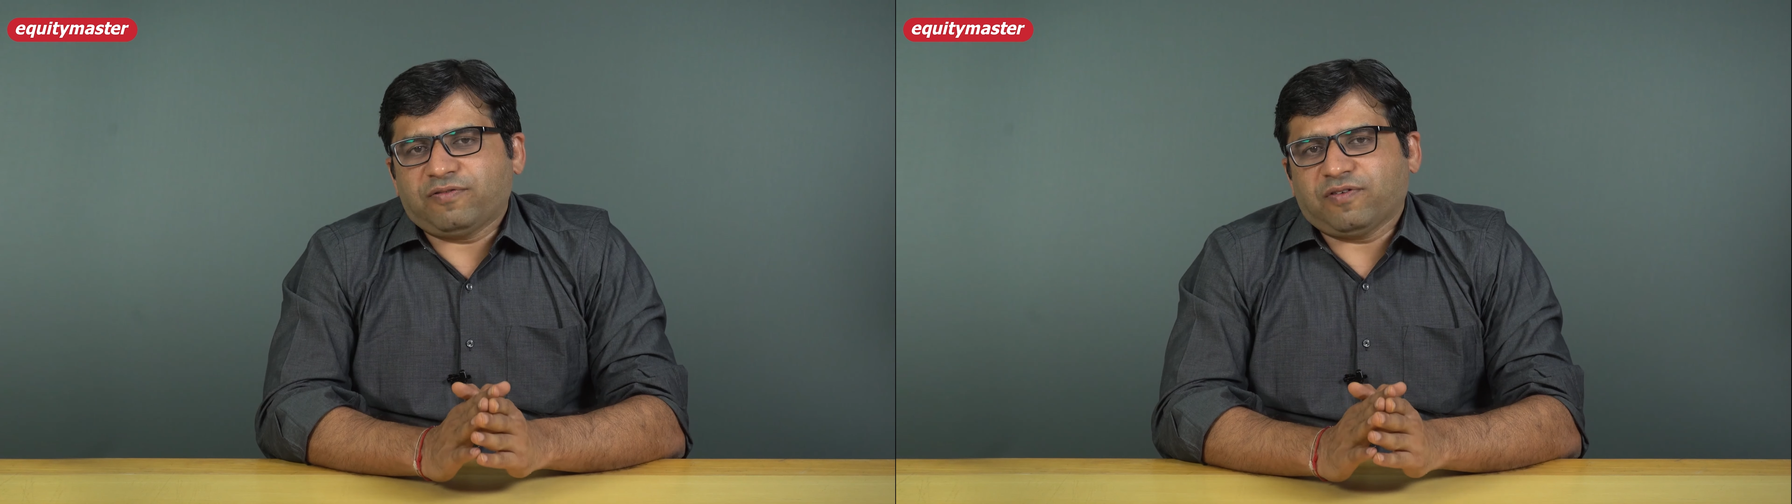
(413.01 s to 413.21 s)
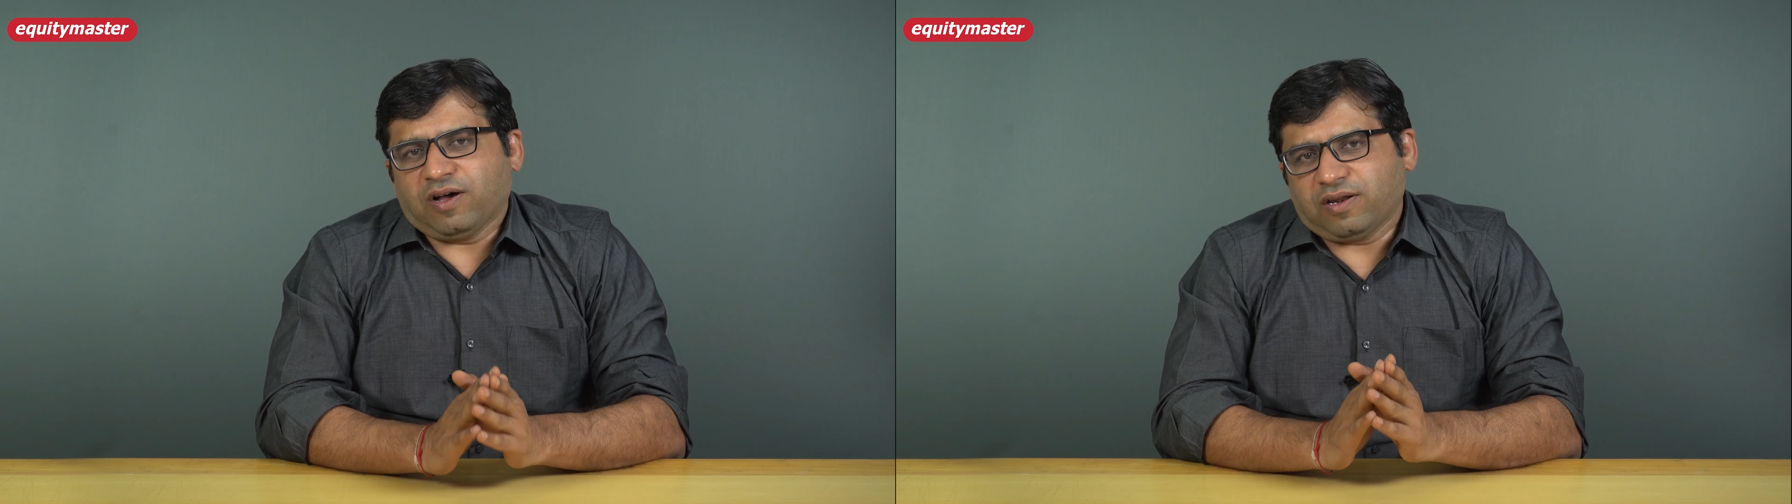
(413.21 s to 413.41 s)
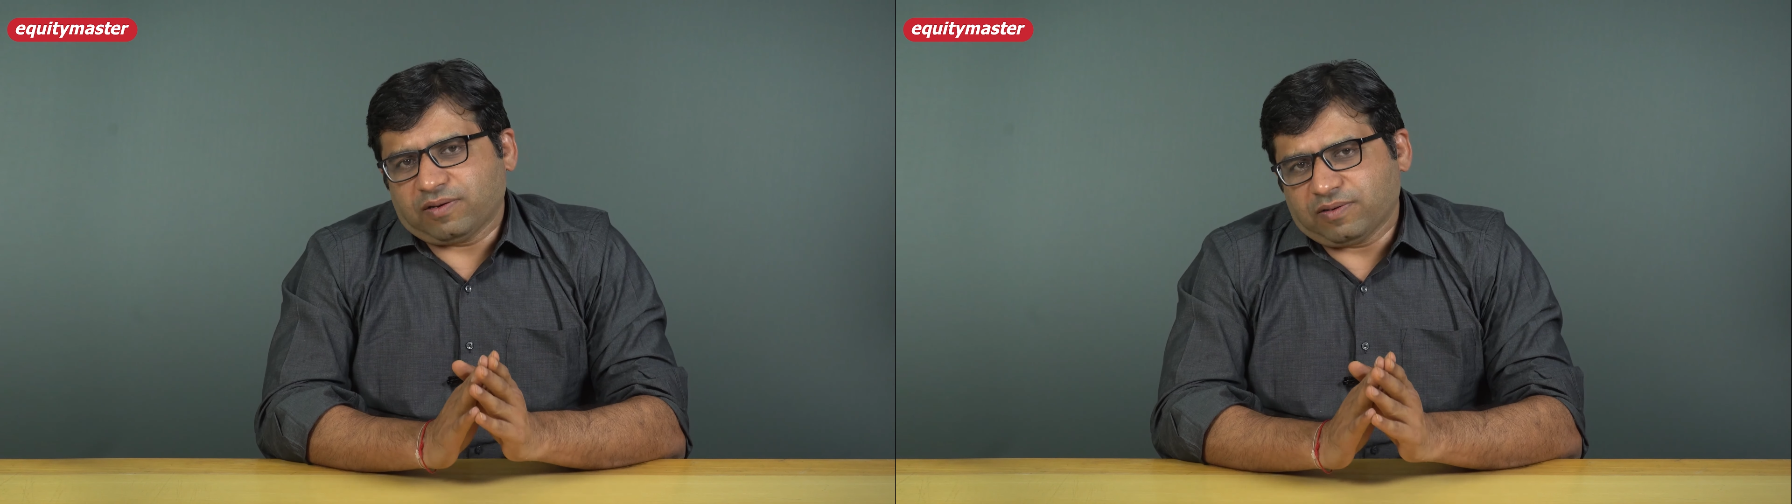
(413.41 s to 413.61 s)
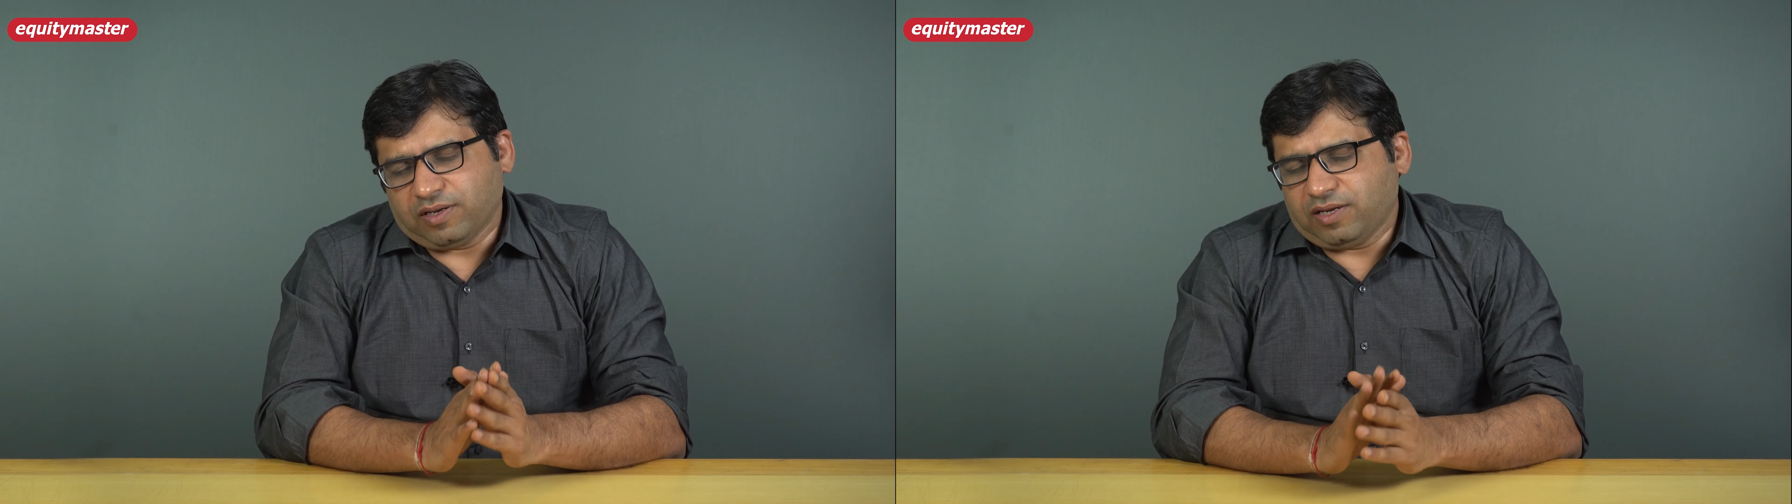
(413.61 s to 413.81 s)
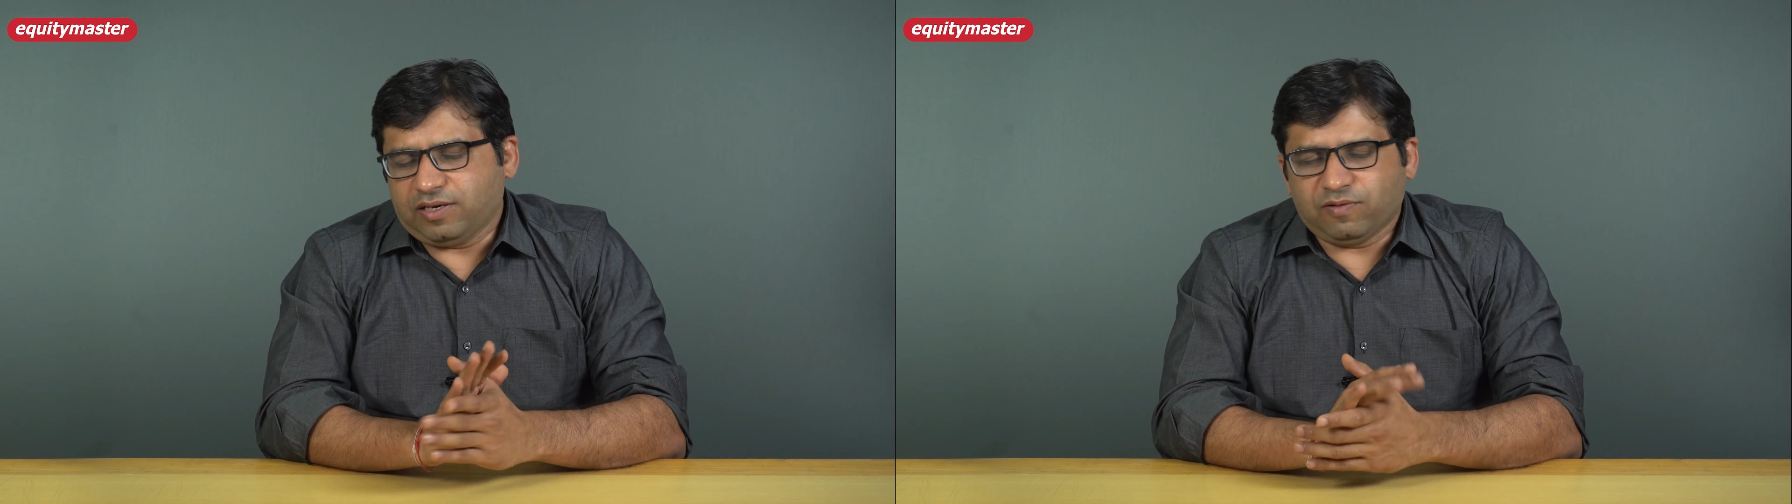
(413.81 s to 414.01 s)
far
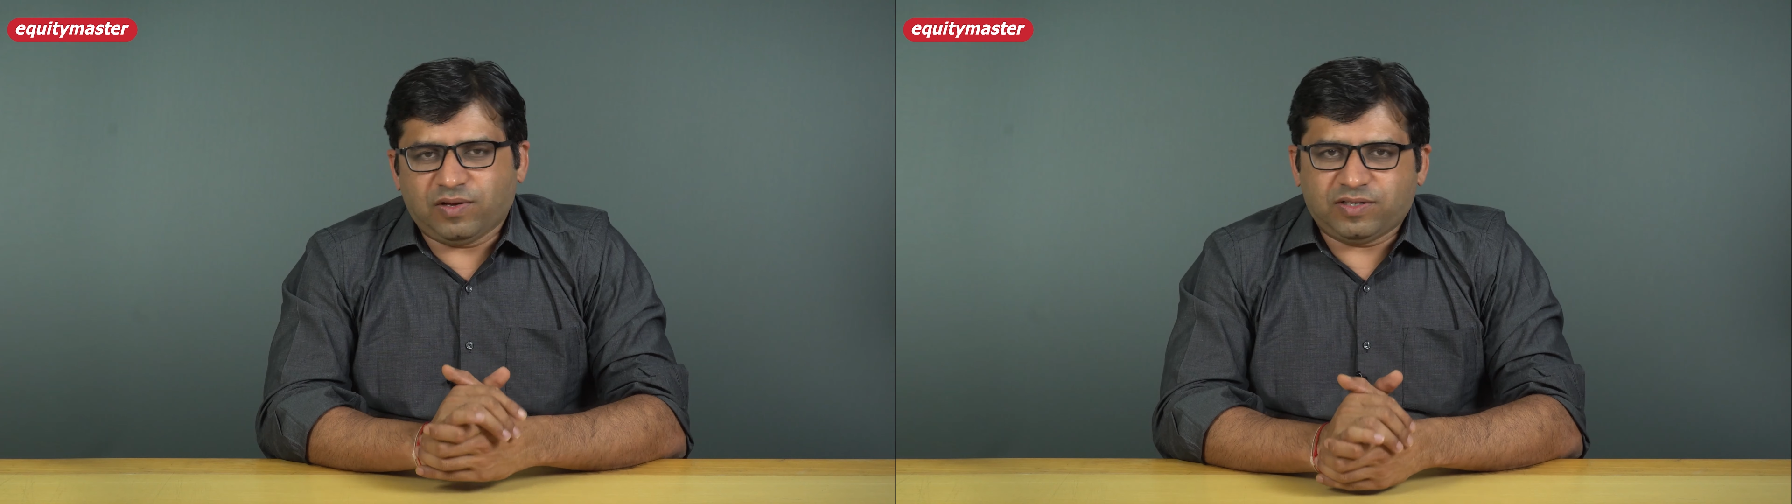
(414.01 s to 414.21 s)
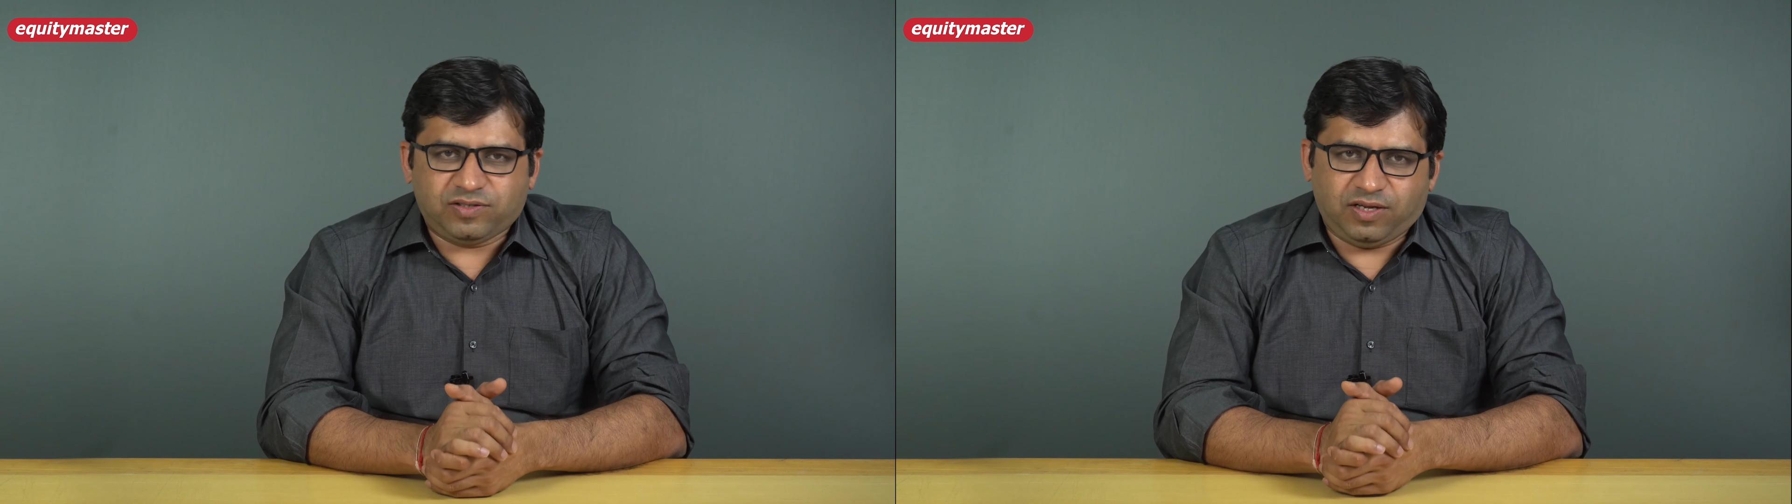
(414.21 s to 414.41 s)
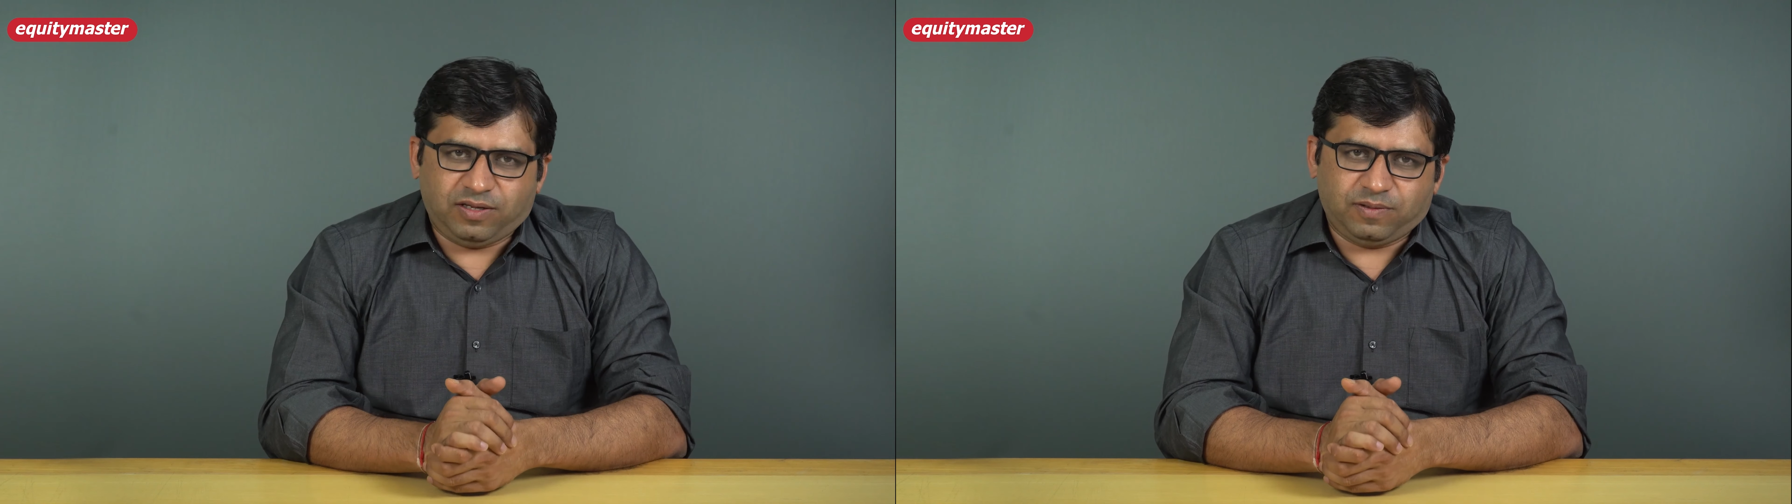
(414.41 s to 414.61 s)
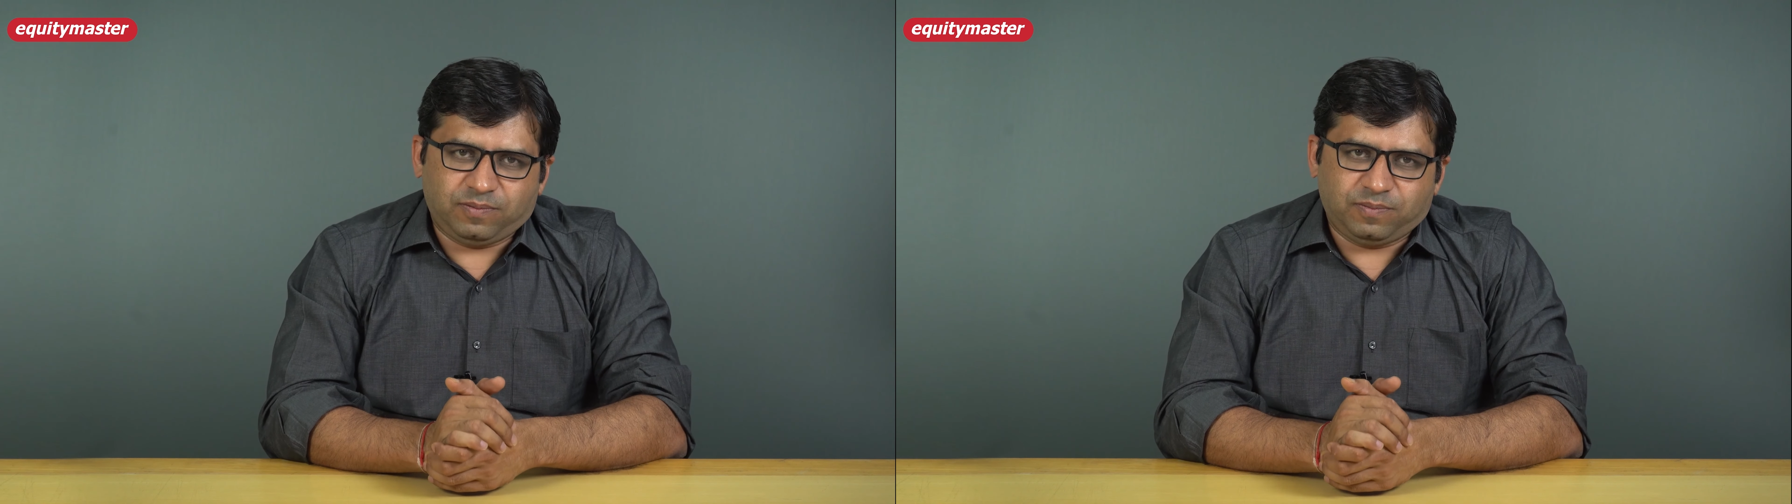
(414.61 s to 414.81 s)
in investing.